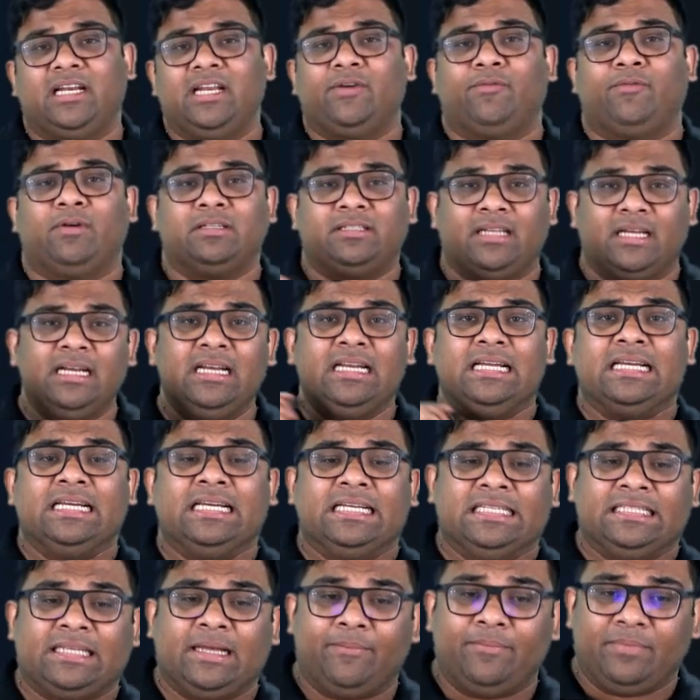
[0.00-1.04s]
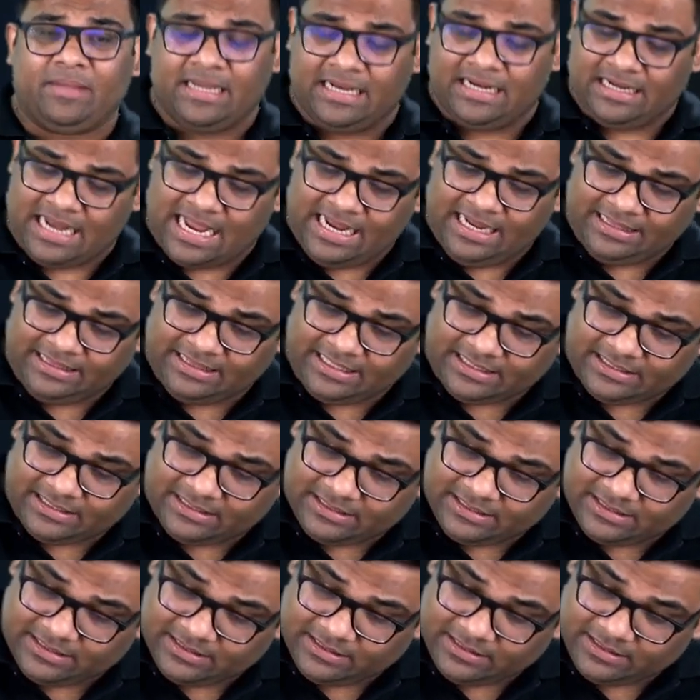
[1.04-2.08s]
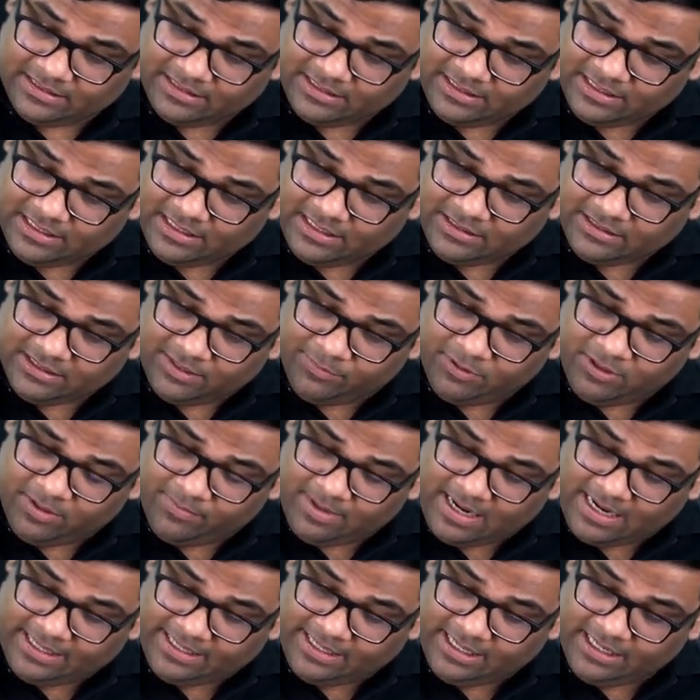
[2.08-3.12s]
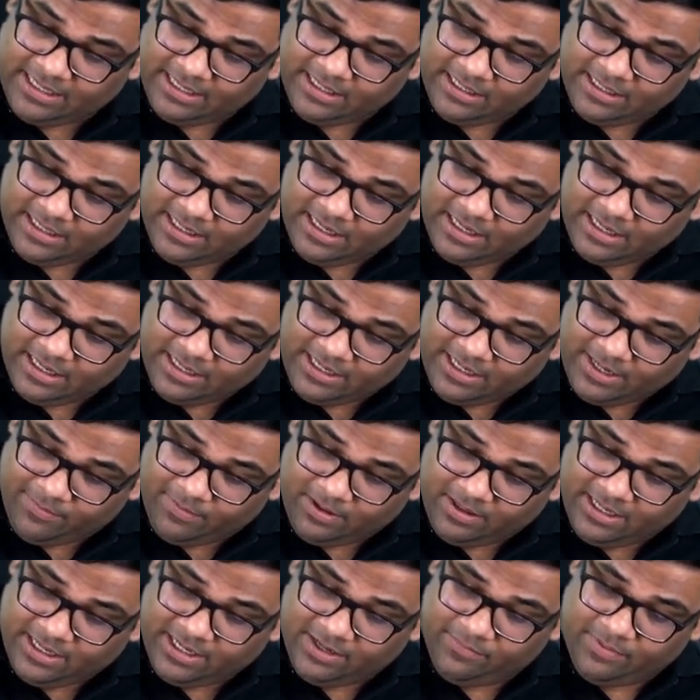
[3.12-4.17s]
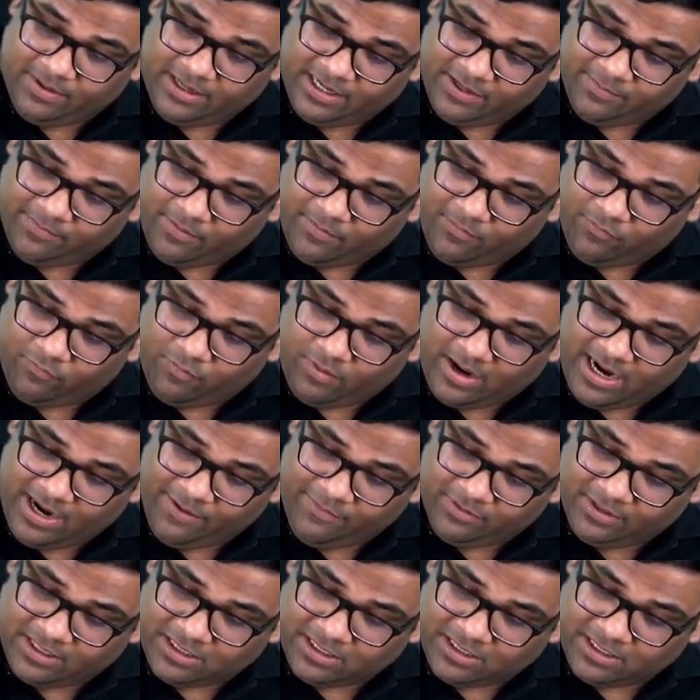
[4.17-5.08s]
equation, something like this. Suppose I'm writing double derivative of y with